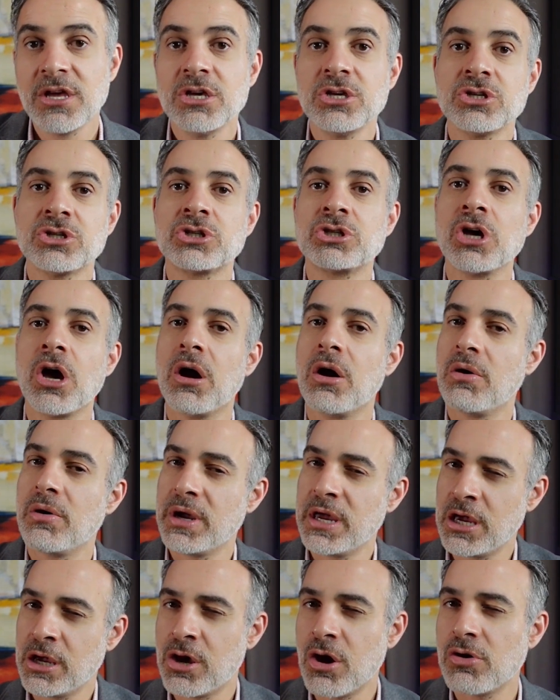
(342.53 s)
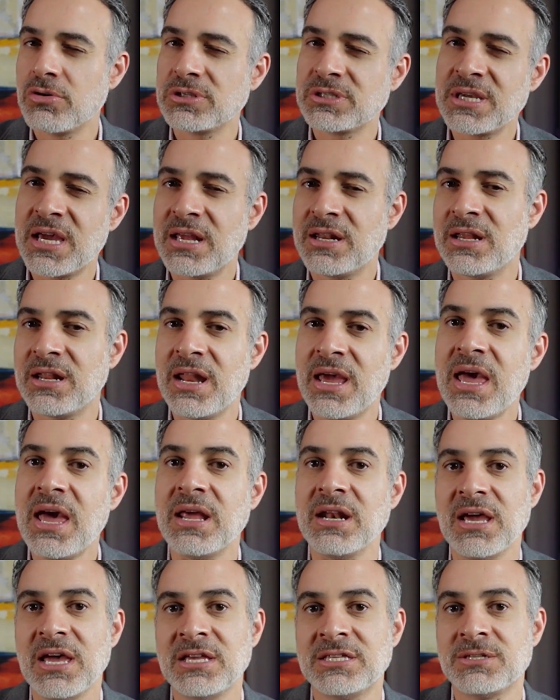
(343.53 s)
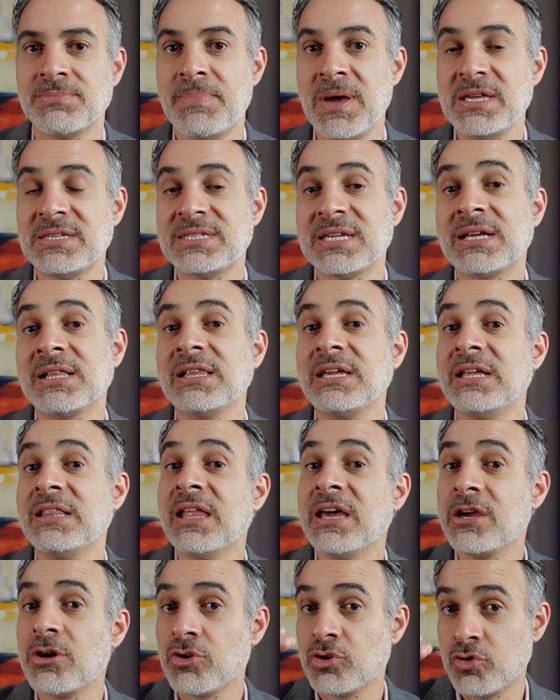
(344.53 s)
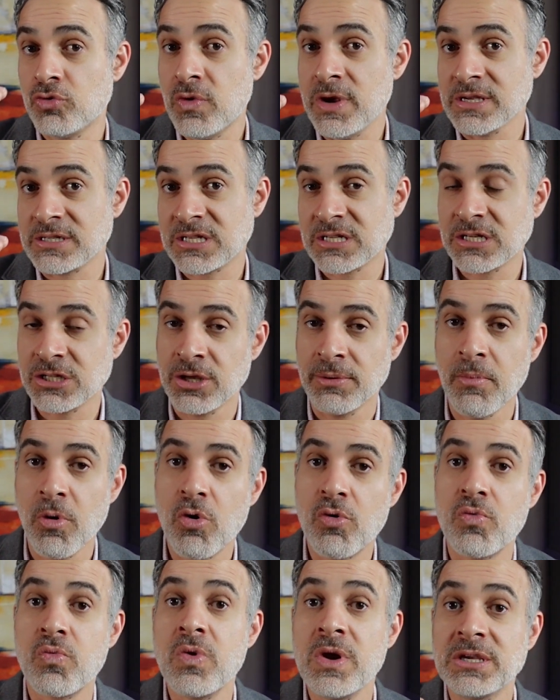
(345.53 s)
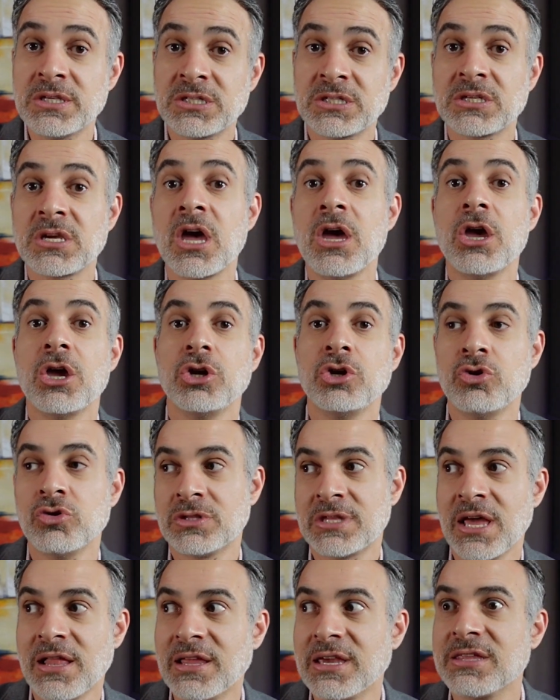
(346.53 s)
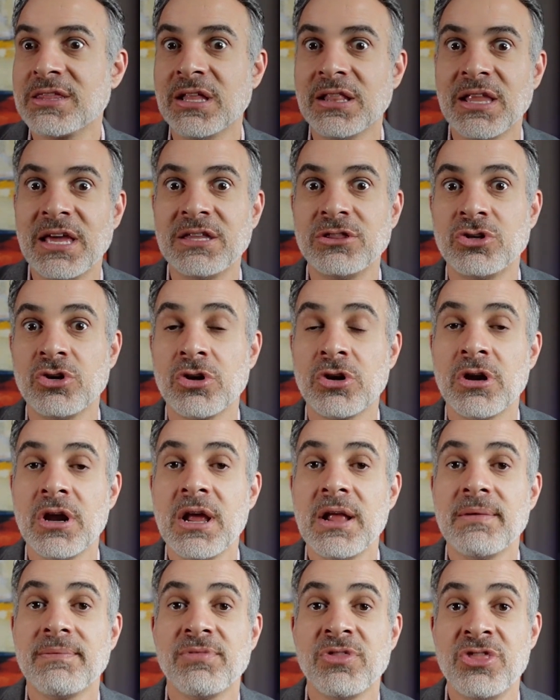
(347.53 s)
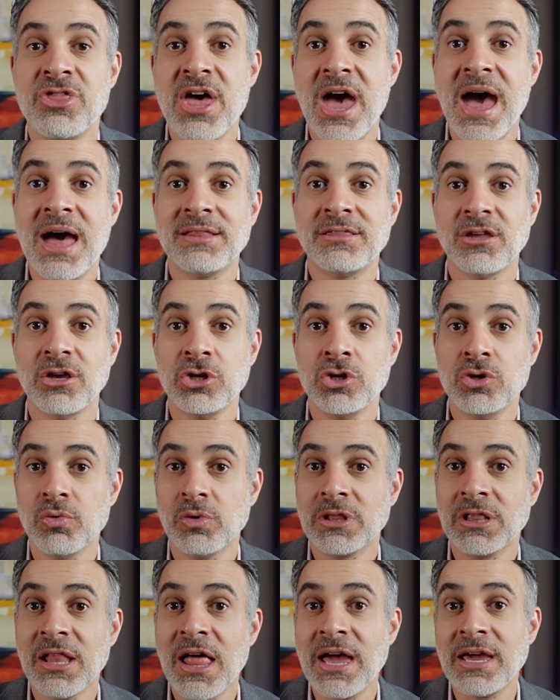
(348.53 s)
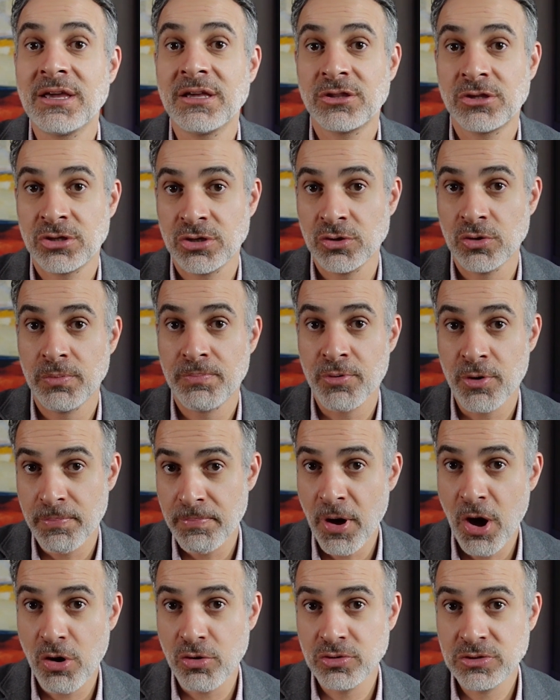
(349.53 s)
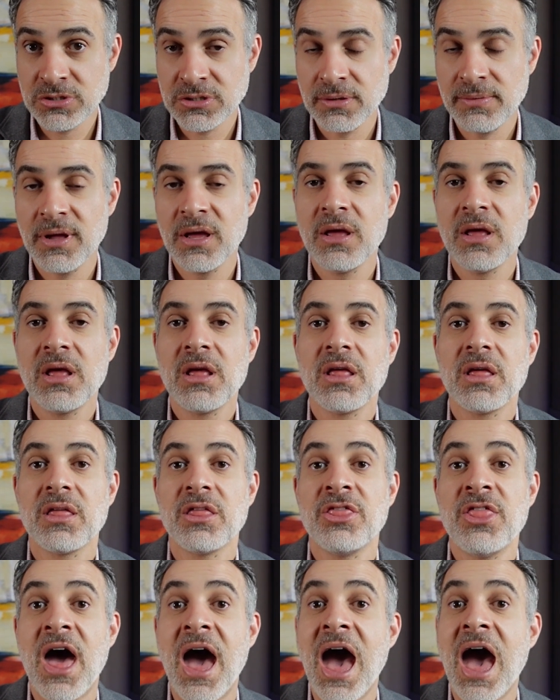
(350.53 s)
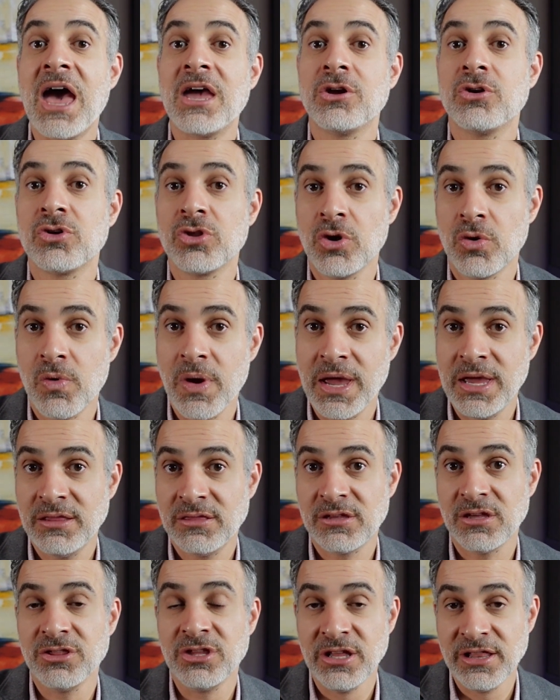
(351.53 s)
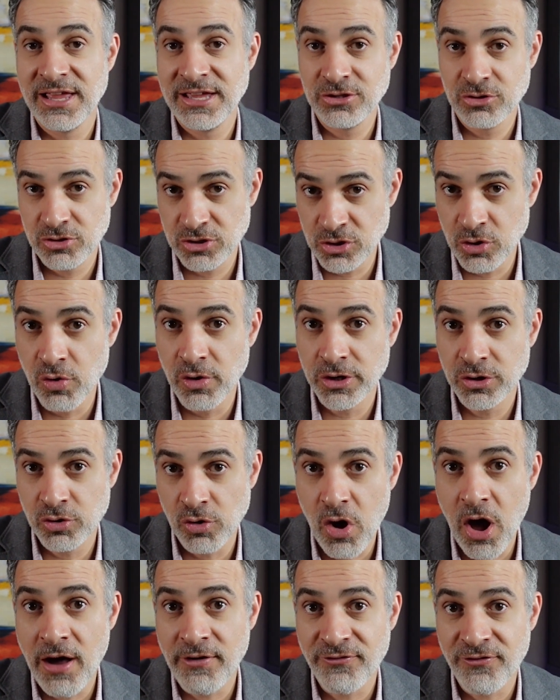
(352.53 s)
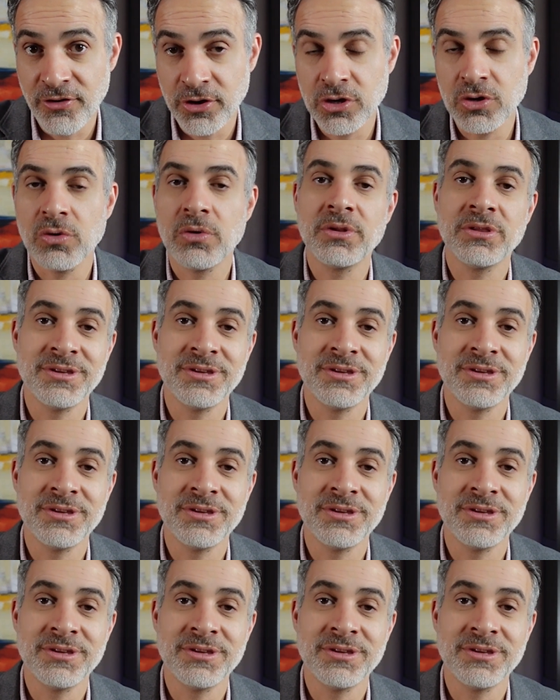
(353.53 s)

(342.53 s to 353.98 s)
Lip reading: So it goes hand in hand. It's basically layered risk. The more risk you're telling the lender that you would like to propose, the higher the rate the lender is going to offer you.